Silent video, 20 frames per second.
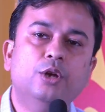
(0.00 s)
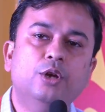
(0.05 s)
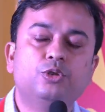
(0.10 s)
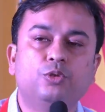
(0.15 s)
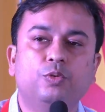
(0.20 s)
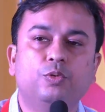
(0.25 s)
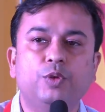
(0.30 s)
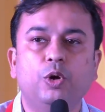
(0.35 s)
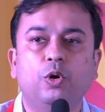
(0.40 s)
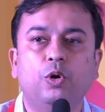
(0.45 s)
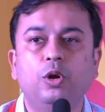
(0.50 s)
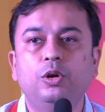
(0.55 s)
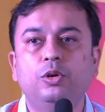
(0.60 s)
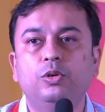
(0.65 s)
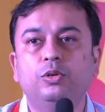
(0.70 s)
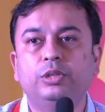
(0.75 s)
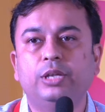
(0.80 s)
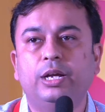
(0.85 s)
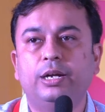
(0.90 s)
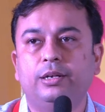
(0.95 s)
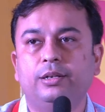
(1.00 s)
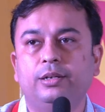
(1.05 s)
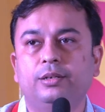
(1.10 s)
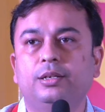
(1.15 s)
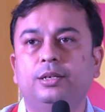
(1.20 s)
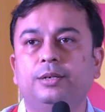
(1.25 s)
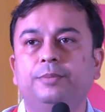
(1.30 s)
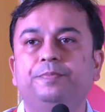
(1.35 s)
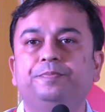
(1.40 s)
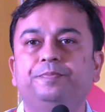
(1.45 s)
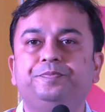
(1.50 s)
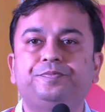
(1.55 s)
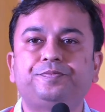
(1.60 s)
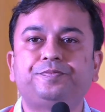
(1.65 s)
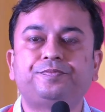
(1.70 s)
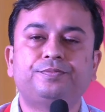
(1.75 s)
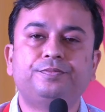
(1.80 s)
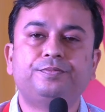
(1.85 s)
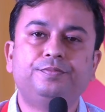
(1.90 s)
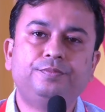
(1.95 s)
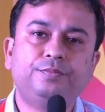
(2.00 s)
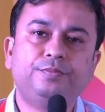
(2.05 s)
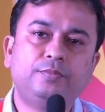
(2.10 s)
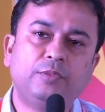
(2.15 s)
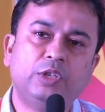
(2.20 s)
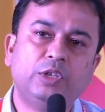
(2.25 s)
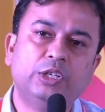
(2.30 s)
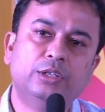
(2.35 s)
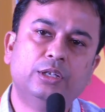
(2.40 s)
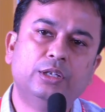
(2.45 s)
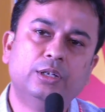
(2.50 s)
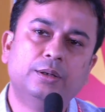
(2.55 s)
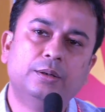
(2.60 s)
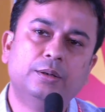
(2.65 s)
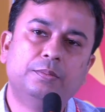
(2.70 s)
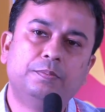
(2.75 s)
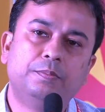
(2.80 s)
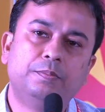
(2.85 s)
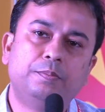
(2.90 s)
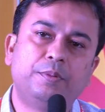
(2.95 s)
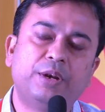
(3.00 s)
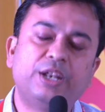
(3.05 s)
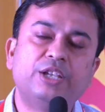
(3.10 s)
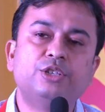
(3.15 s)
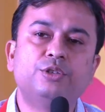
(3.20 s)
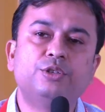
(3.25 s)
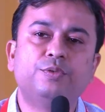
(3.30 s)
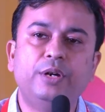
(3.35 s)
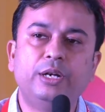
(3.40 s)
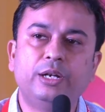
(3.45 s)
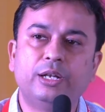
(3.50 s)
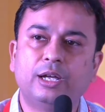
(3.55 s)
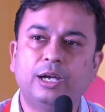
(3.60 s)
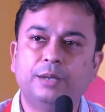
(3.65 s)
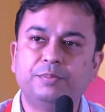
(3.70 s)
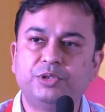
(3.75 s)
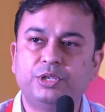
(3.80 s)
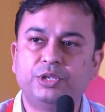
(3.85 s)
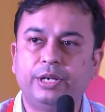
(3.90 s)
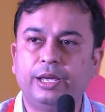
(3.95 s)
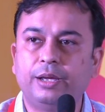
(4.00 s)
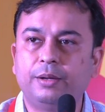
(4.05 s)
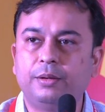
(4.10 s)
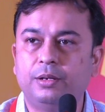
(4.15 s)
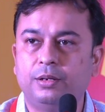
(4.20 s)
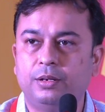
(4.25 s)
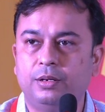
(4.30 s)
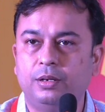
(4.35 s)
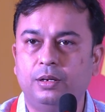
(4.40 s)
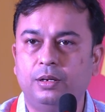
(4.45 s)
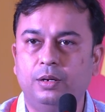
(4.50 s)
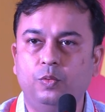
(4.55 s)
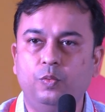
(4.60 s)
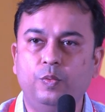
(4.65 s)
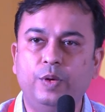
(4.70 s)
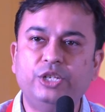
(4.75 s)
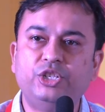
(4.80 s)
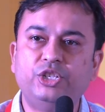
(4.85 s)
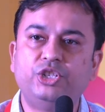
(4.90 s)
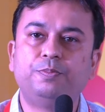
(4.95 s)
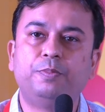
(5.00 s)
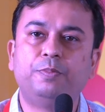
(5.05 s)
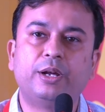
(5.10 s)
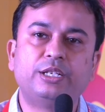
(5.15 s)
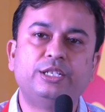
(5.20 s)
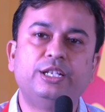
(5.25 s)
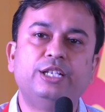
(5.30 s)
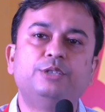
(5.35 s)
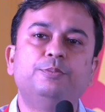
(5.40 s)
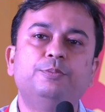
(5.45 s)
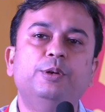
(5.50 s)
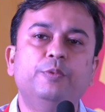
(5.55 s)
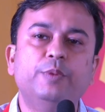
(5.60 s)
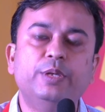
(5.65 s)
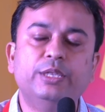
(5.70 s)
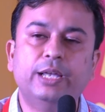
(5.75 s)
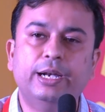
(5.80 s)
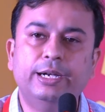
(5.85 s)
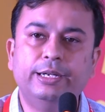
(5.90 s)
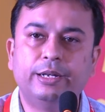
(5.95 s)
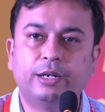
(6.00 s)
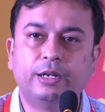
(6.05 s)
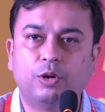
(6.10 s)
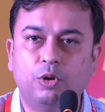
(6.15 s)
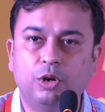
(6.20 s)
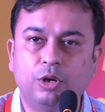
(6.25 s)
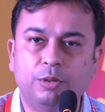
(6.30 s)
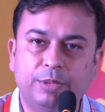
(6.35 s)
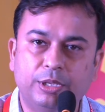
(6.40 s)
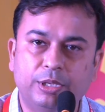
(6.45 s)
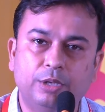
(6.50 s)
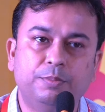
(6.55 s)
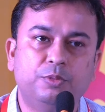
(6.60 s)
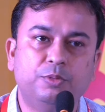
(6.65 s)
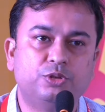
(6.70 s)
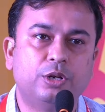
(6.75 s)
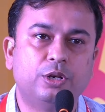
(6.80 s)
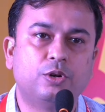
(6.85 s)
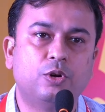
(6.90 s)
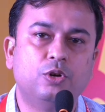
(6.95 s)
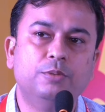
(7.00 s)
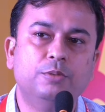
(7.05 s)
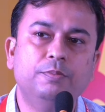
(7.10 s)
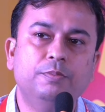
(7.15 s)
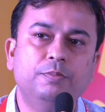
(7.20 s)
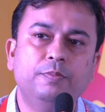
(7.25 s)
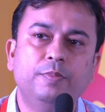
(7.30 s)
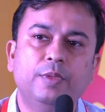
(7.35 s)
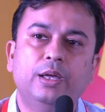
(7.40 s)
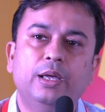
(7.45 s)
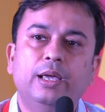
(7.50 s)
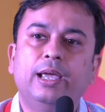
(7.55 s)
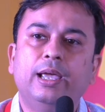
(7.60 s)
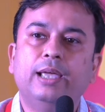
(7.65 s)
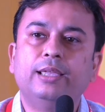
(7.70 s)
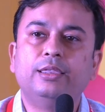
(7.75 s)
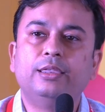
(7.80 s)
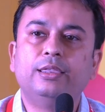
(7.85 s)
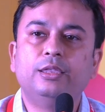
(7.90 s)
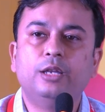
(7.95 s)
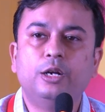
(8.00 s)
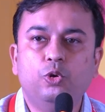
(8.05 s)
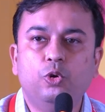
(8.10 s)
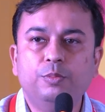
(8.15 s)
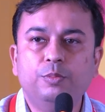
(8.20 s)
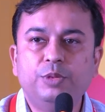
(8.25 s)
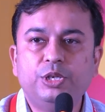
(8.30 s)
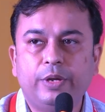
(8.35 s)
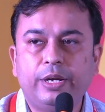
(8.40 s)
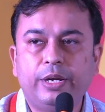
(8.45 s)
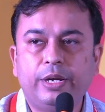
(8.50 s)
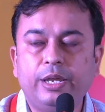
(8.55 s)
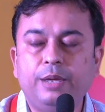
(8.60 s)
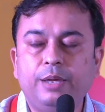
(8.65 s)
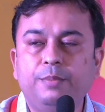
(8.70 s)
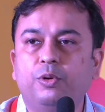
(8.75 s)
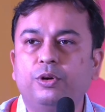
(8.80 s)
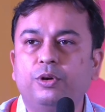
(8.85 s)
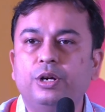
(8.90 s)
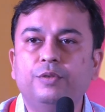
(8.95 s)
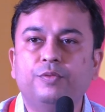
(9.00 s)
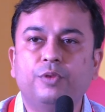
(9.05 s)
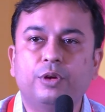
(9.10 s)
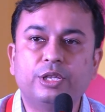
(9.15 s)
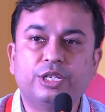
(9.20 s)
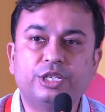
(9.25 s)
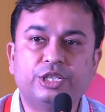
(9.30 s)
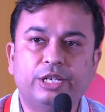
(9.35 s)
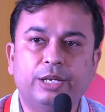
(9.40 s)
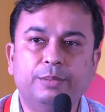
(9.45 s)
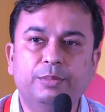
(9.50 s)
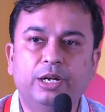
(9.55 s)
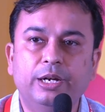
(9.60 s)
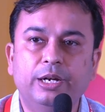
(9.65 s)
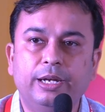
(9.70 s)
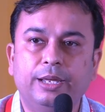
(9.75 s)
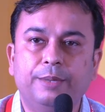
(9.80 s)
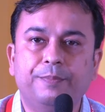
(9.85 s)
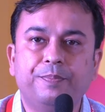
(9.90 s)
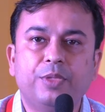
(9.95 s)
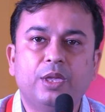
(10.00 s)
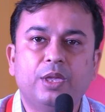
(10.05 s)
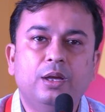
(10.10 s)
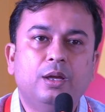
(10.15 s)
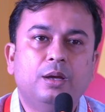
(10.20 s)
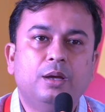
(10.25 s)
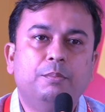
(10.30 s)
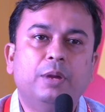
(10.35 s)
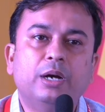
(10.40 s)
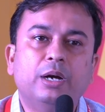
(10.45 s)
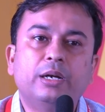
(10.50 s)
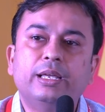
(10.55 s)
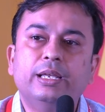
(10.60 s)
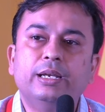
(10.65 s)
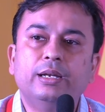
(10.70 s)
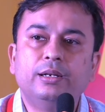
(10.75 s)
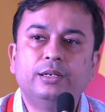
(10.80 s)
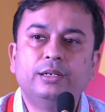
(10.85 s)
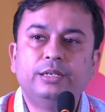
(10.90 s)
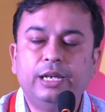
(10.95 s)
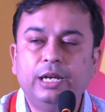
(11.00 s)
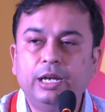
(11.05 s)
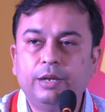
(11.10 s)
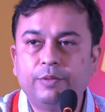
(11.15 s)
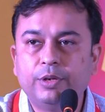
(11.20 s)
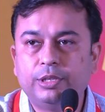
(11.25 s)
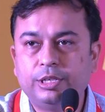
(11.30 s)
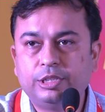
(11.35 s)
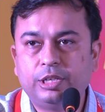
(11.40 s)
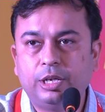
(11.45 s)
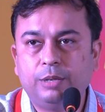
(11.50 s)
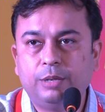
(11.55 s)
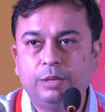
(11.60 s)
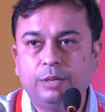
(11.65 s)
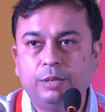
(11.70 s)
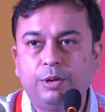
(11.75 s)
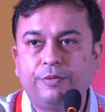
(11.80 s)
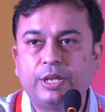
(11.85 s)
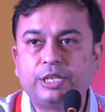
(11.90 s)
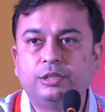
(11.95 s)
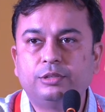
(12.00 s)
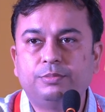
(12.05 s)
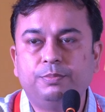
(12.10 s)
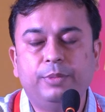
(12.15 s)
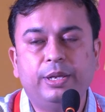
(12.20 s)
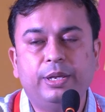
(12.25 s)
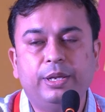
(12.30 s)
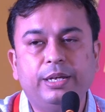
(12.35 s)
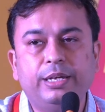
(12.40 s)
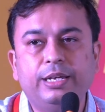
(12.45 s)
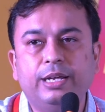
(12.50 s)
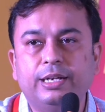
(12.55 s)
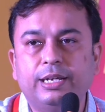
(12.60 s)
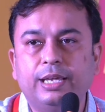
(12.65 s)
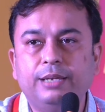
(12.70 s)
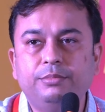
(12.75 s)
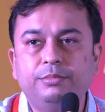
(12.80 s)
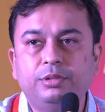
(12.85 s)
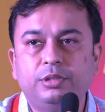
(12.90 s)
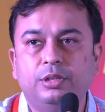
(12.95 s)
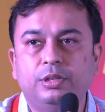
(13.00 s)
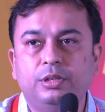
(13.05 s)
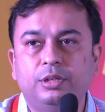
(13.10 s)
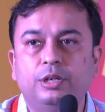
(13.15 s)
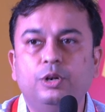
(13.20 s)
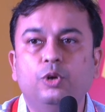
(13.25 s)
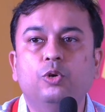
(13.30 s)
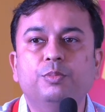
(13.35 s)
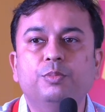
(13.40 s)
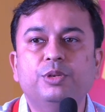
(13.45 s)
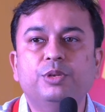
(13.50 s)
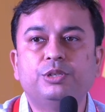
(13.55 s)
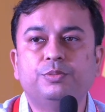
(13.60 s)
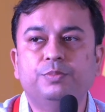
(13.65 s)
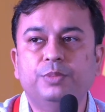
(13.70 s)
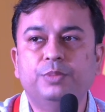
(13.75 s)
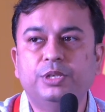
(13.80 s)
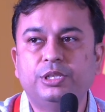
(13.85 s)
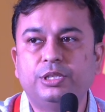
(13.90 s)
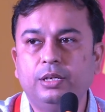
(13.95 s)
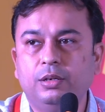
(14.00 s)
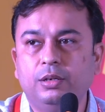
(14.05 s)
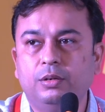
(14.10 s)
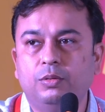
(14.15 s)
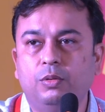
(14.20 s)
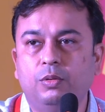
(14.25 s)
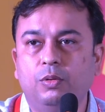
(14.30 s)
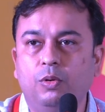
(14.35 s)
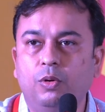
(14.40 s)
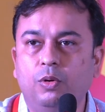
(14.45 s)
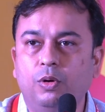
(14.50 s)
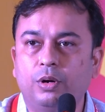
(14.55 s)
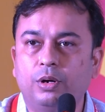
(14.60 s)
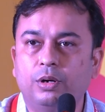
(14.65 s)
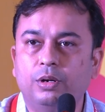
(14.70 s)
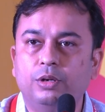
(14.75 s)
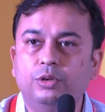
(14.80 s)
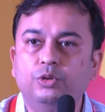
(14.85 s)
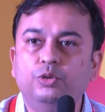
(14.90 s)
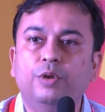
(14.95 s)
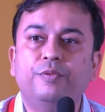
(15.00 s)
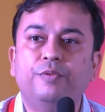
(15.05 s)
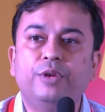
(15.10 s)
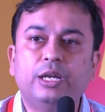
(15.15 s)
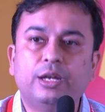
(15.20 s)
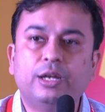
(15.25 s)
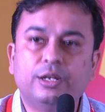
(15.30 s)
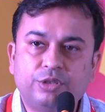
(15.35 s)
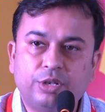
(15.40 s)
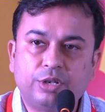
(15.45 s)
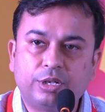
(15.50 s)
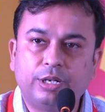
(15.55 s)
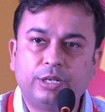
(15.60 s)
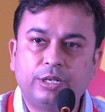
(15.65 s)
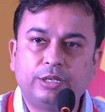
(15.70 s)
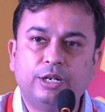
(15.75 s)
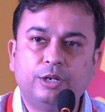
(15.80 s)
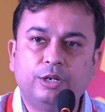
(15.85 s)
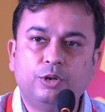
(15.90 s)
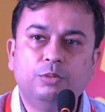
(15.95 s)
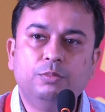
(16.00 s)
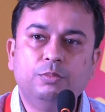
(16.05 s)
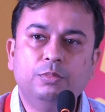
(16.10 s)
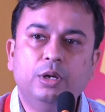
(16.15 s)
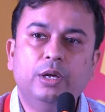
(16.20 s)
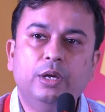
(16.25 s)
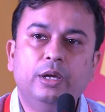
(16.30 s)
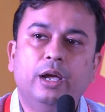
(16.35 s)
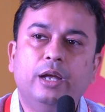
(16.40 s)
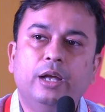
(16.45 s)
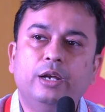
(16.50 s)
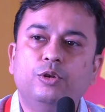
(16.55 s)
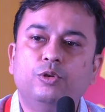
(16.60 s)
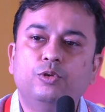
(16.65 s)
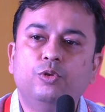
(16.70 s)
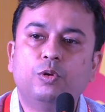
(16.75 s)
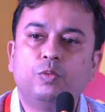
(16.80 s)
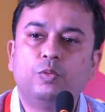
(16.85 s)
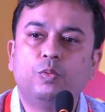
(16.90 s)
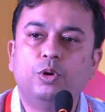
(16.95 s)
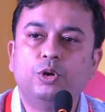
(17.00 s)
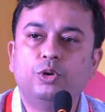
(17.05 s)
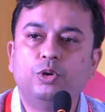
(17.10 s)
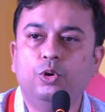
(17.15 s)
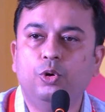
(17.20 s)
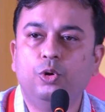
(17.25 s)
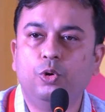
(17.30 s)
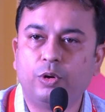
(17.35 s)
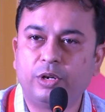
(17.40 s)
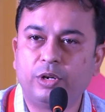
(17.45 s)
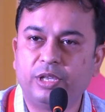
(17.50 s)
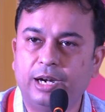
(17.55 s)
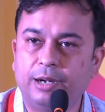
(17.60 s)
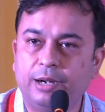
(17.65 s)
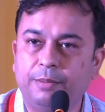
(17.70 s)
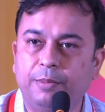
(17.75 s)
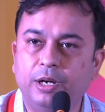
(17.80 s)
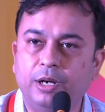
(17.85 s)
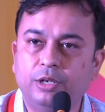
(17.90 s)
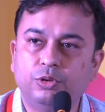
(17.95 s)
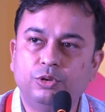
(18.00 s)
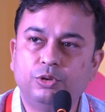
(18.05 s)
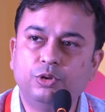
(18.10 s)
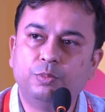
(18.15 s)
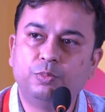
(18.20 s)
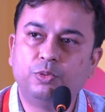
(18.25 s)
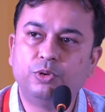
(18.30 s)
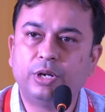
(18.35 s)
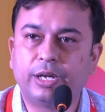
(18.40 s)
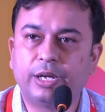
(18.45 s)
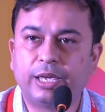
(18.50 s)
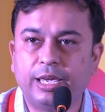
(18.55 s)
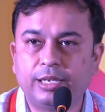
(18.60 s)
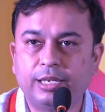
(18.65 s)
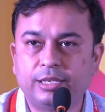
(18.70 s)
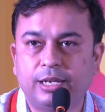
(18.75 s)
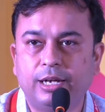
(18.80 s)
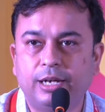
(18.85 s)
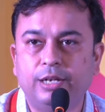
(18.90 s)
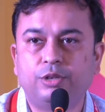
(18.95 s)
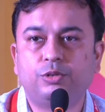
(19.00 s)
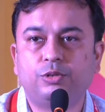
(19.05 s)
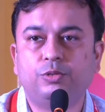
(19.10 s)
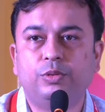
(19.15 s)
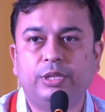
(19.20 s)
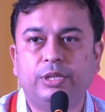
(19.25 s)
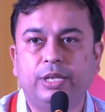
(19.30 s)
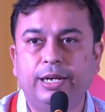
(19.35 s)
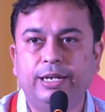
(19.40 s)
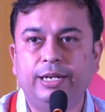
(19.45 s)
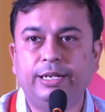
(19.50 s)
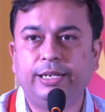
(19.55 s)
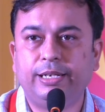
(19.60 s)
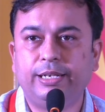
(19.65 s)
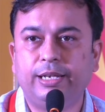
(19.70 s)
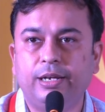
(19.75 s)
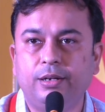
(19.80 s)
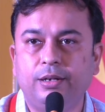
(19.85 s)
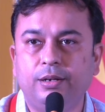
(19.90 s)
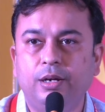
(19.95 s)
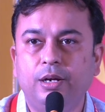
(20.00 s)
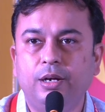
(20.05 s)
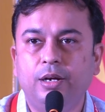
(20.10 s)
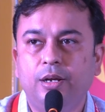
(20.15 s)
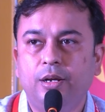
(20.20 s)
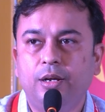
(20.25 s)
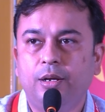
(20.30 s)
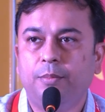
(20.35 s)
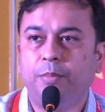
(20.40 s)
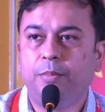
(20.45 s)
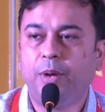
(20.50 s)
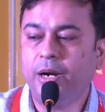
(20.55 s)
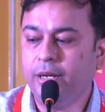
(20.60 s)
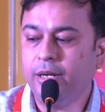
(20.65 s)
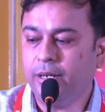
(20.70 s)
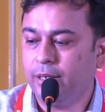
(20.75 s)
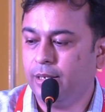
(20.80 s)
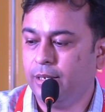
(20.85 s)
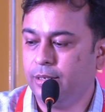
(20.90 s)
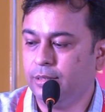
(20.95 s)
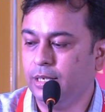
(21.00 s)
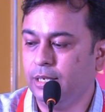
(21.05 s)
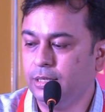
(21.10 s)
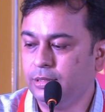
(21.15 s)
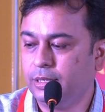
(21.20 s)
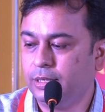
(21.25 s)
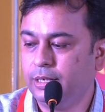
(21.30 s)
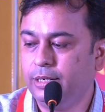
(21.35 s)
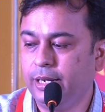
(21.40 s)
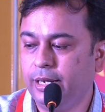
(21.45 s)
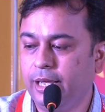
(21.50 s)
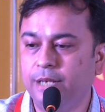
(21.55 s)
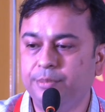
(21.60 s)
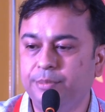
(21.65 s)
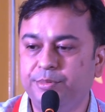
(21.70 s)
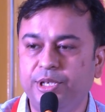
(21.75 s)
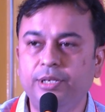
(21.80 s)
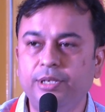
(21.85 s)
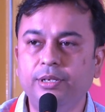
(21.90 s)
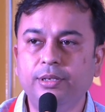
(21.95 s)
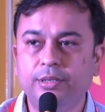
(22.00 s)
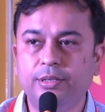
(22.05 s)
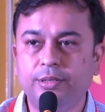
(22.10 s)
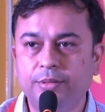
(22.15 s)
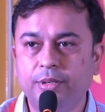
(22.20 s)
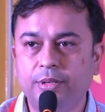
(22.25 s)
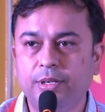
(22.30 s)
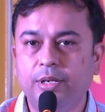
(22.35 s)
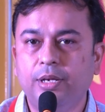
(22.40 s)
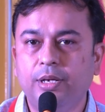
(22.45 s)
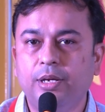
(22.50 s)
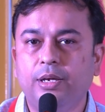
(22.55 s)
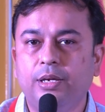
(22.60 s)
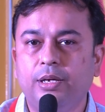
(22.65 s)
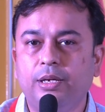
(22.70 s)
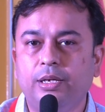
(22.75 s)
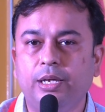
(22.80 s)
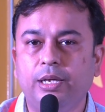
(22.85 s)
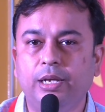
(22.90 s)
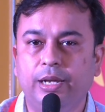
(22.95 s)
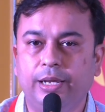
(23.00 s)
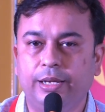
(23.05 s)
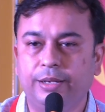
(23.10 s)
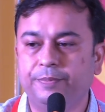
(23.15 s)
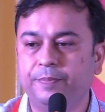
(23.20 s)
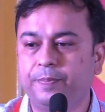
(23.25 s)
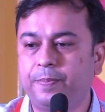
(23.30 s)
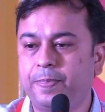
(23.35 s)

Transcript: So we all know that the press fit cups take wedge purchase between the anterior column and the posterior column, and the dome is very important for the stability. But in dealing with acetabular fractures, many a times the dome is missing, or you have reconstructed the dome and you don't want to load that part. So you put a kickstand screw in the anterior part, and thus it helps in healing.